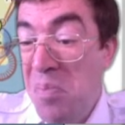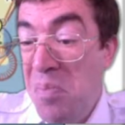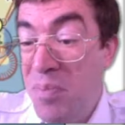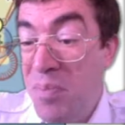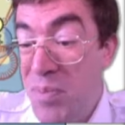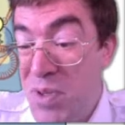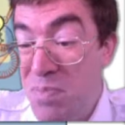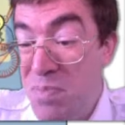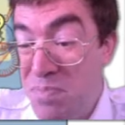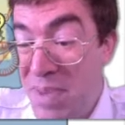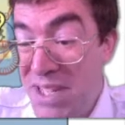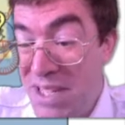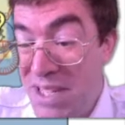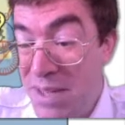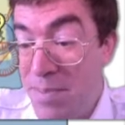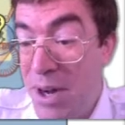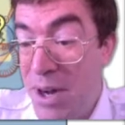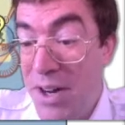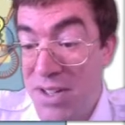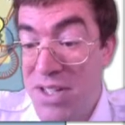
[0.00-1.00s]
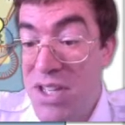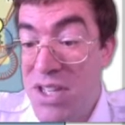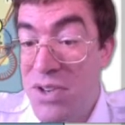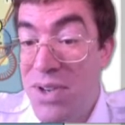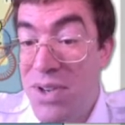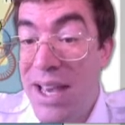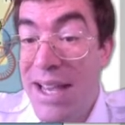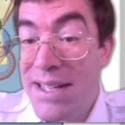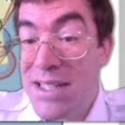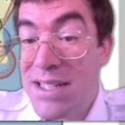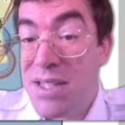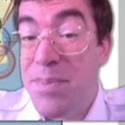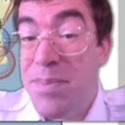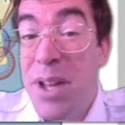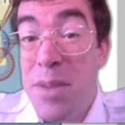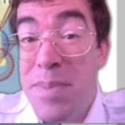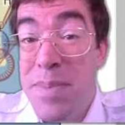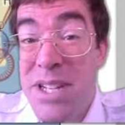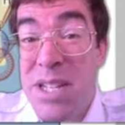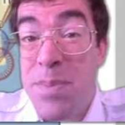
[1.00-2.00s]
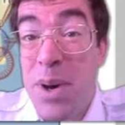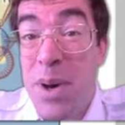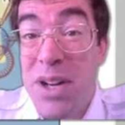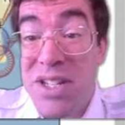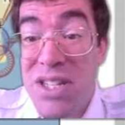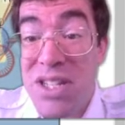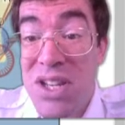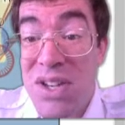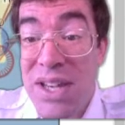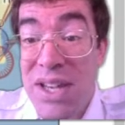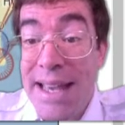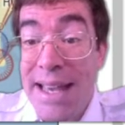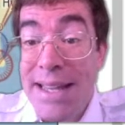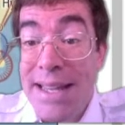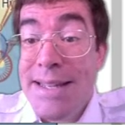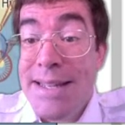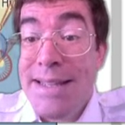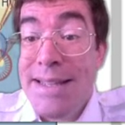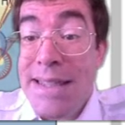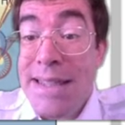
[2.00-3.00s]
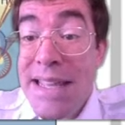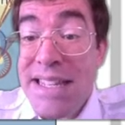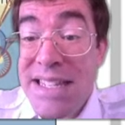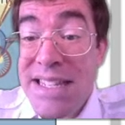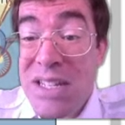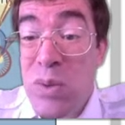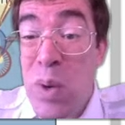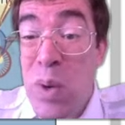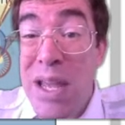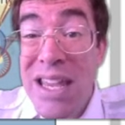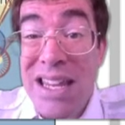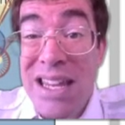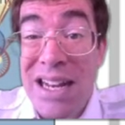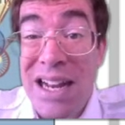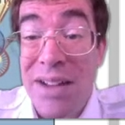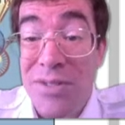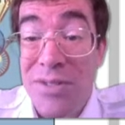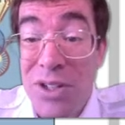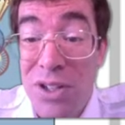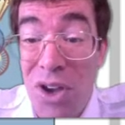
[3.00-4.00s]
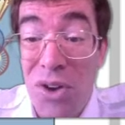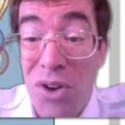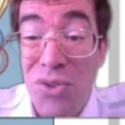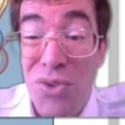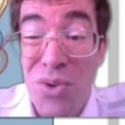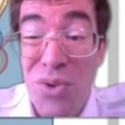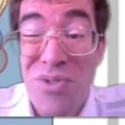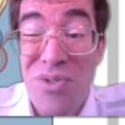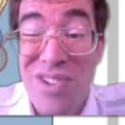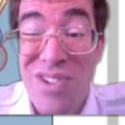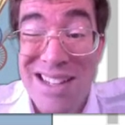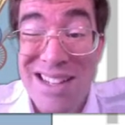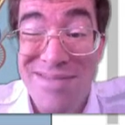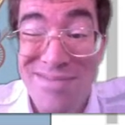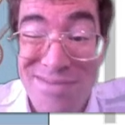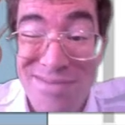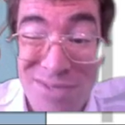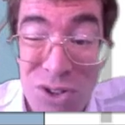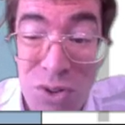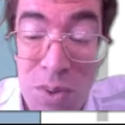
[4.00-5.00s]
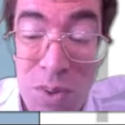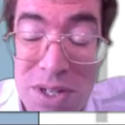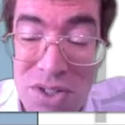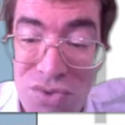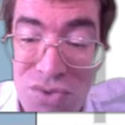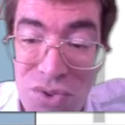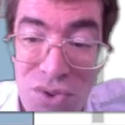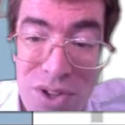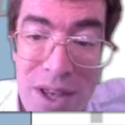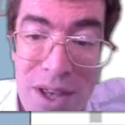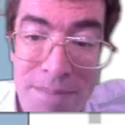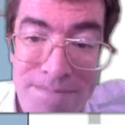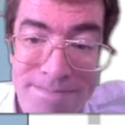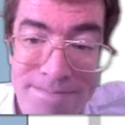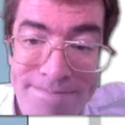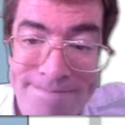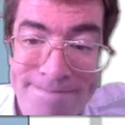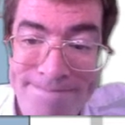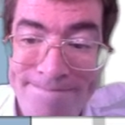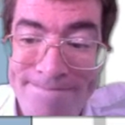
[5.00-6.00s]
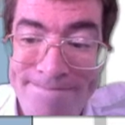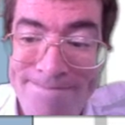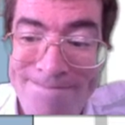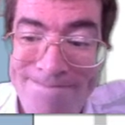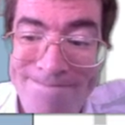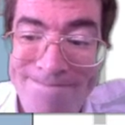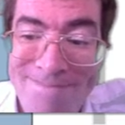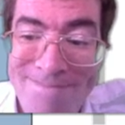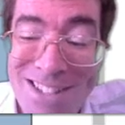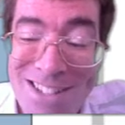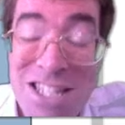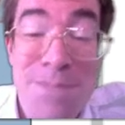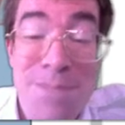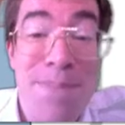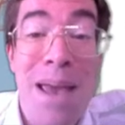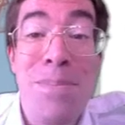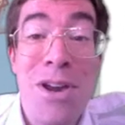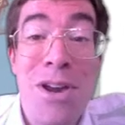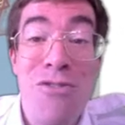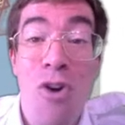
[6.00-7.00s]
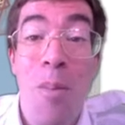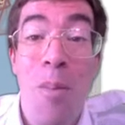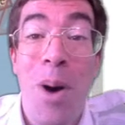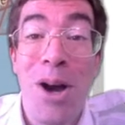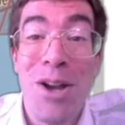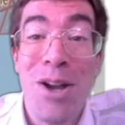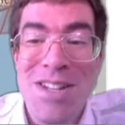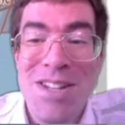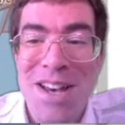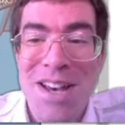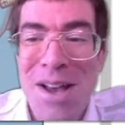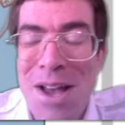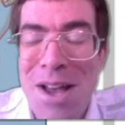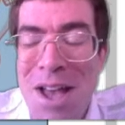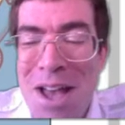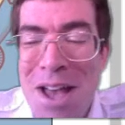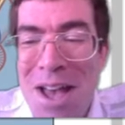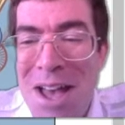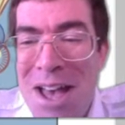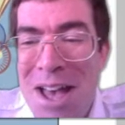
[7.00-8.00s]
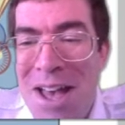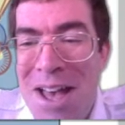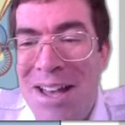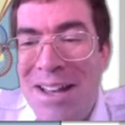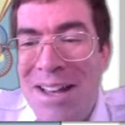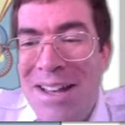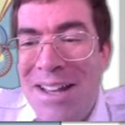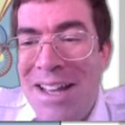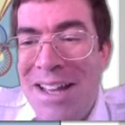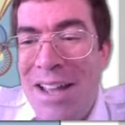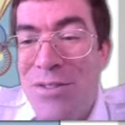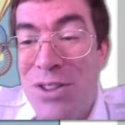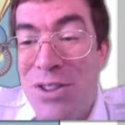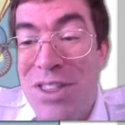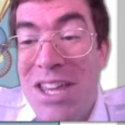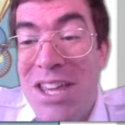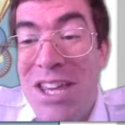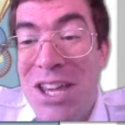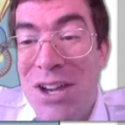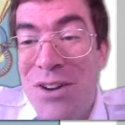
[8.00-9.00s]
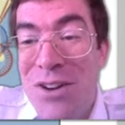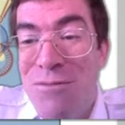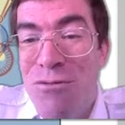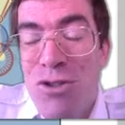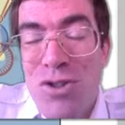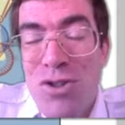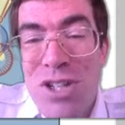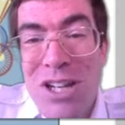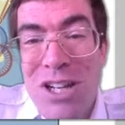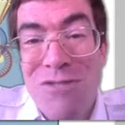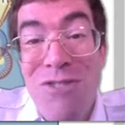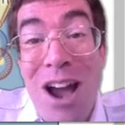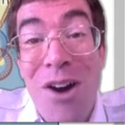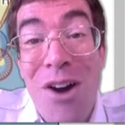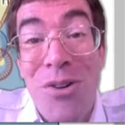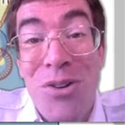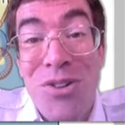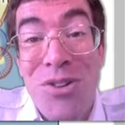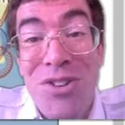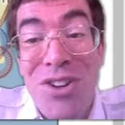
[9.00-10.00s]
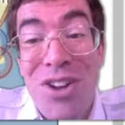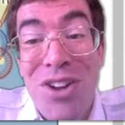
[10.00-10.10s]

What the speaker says: some busy parts of the UK to some other busy parts of the UK, this is where you're going to have to go through, really squeeze through there. This is maybe a reminder, if you're thinking of routing around